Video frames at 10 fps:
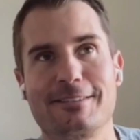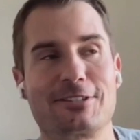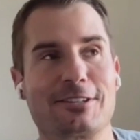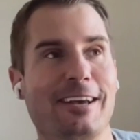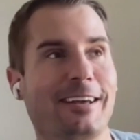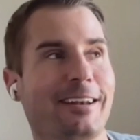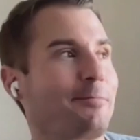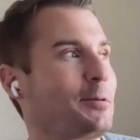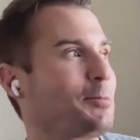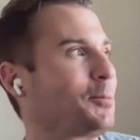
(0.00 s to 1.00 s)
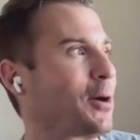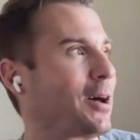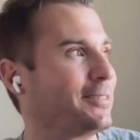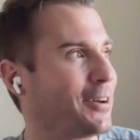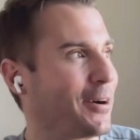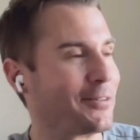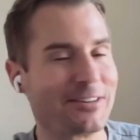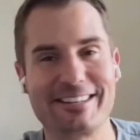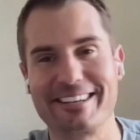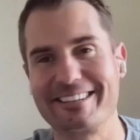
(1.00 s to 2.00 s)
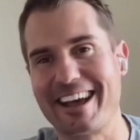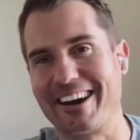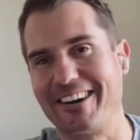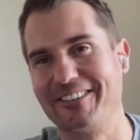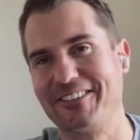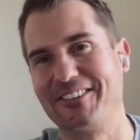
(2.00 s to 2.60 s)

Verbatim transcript: Shit, people probably know everything now.